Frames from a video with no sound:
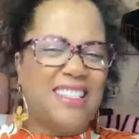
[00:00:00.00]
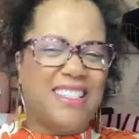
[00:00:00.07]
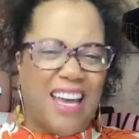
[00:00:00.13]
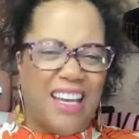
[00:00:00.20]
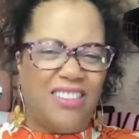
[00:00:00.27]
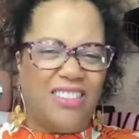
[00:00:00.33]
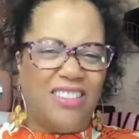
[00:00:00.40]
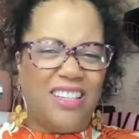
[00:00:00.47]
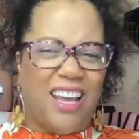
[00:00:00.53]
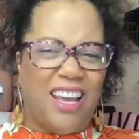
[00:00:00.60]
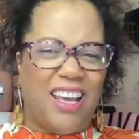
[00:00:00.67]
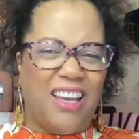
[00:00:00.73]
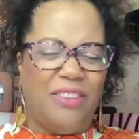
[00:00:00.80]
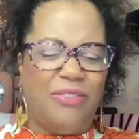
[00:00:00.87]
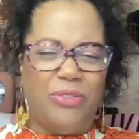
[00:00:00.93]

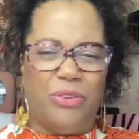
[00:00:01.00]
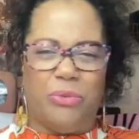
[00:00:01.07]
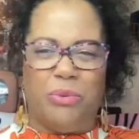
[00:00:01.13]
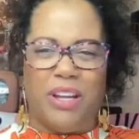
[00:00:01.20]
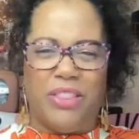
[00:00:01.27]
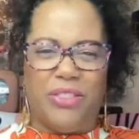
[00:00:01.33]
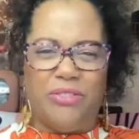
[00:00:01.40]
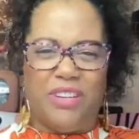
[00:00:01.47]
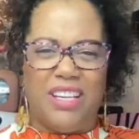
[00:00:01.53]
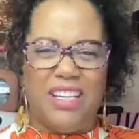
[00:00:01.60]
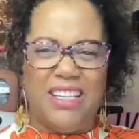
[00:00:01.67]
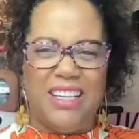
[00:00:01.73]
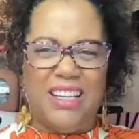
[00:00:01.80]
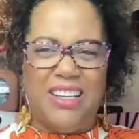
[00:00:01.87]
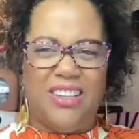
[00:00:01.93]
Saturday for what, 3
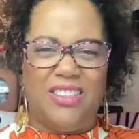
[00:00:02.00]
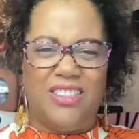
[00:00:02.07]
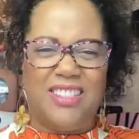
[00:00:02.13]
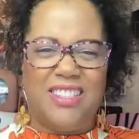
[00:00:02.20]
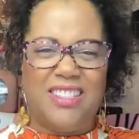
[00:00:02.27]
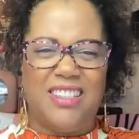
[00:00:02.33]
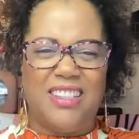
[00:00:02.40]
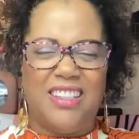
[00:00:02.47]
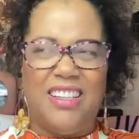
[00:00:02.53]
years?